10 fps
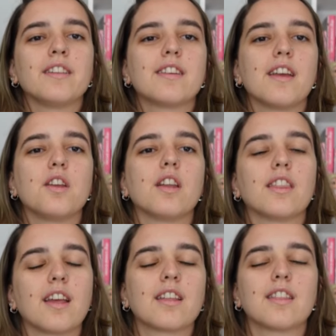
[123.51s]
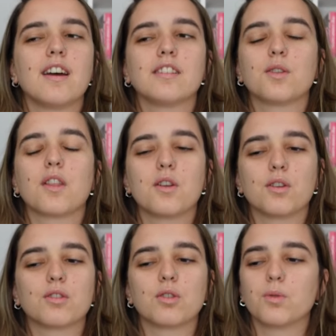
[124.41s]
to get you to think that so that you're
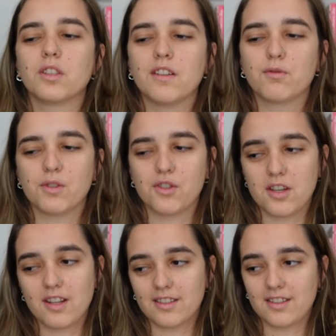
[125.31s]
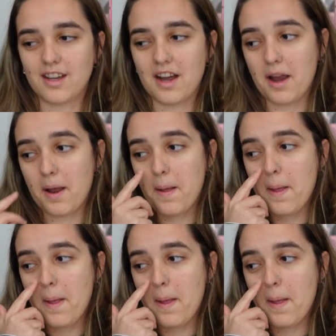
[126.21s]
so relieved when she doesn't die.